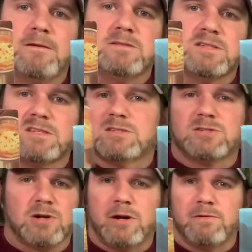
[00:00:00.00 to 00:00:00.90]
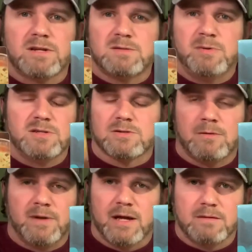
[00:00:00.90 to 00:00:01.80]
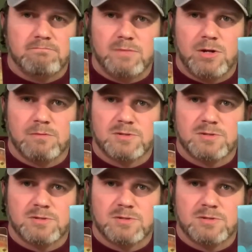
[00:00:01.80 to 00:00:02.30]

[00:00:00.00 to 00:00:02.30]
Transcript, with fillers: This is a starting recipe, so I'm not, you know,